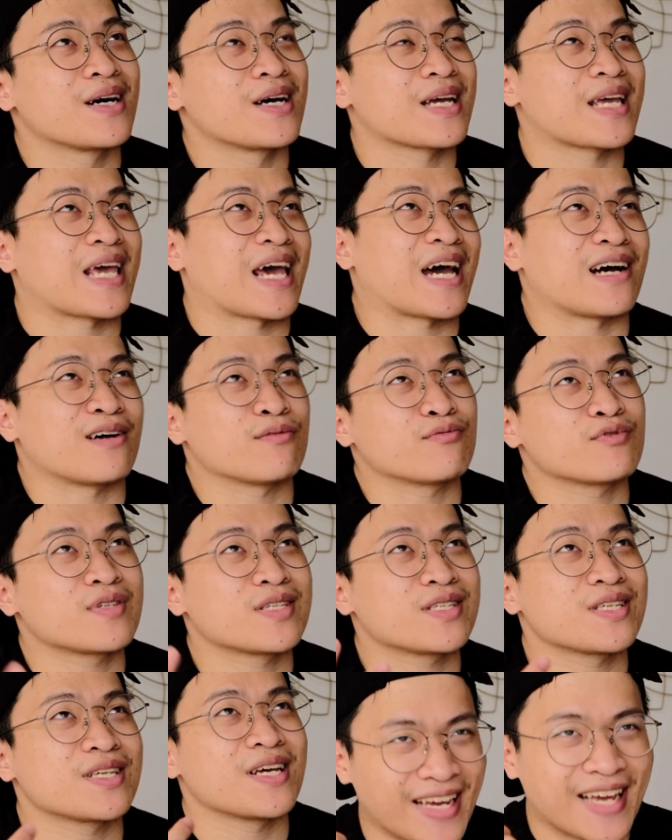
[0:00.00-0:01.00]

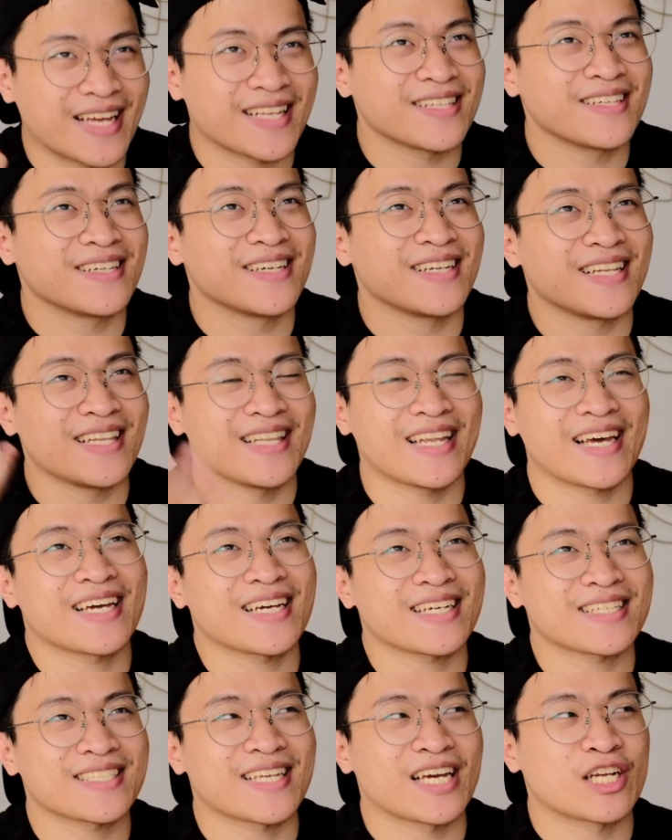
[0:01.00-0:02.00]
calves and leg
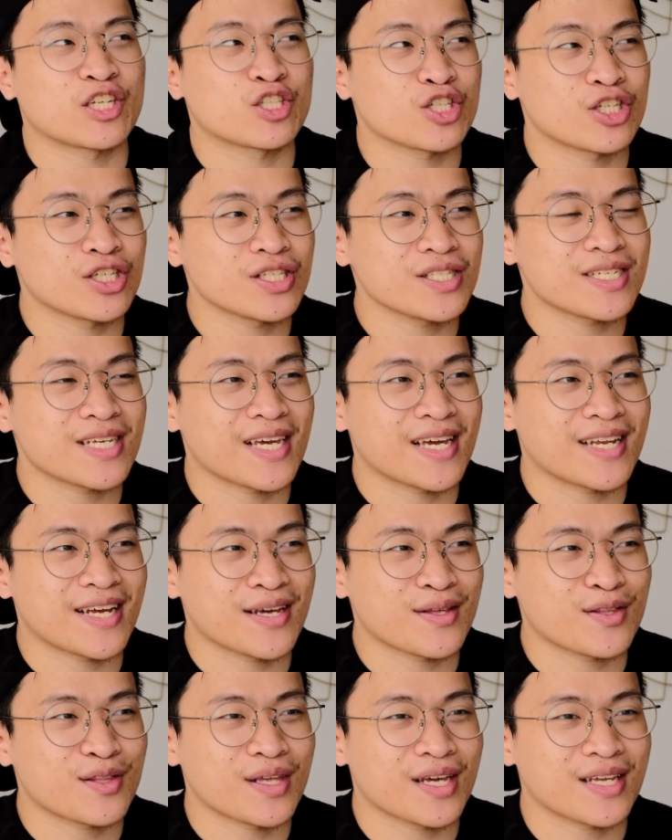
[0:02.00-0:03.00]
extensions, and
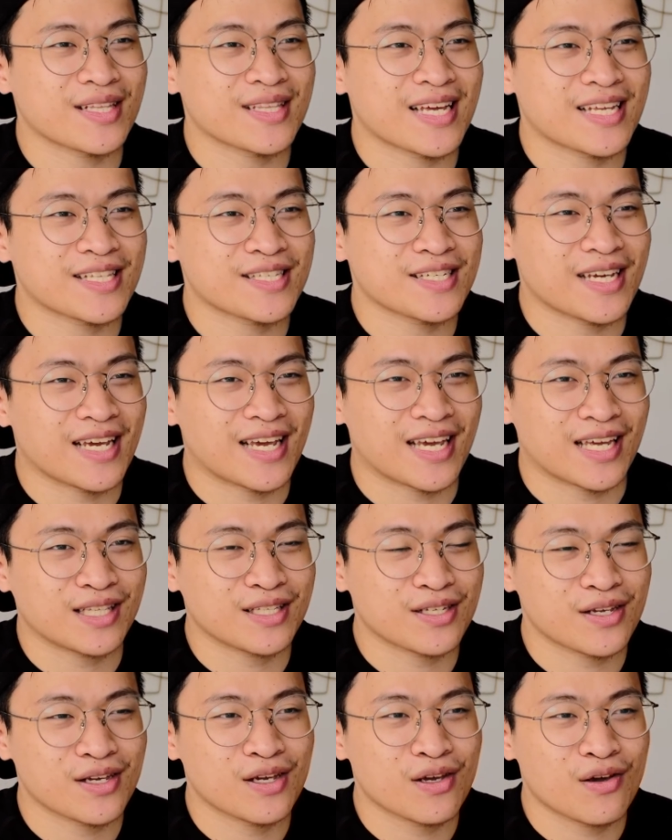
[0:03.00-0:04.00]
I think that's
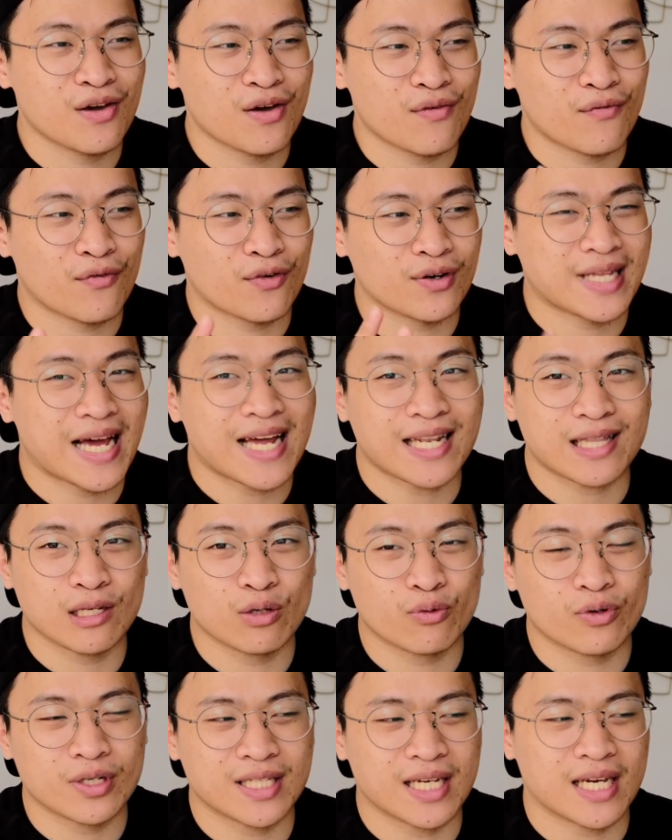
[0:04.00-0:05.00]
it for that
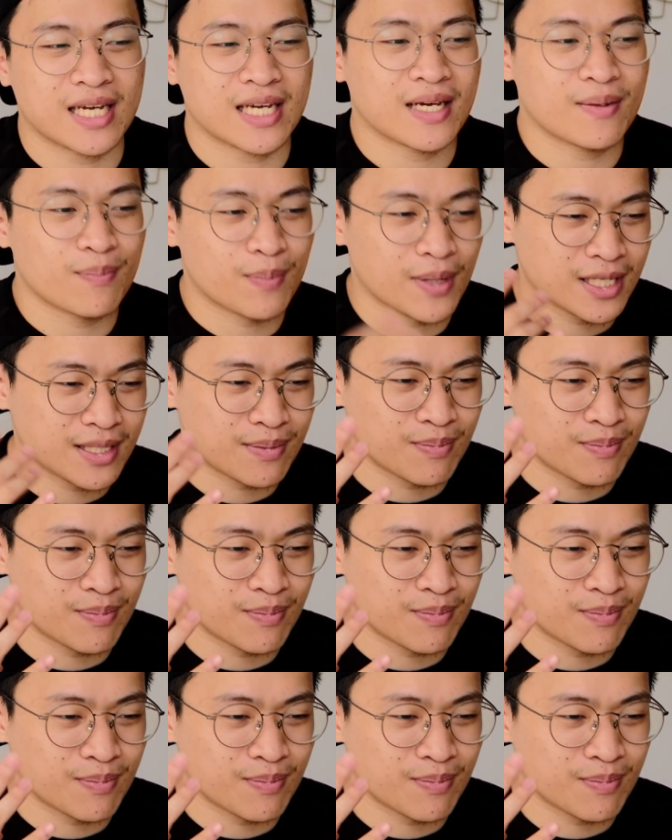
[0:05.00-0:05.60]
lower day, plus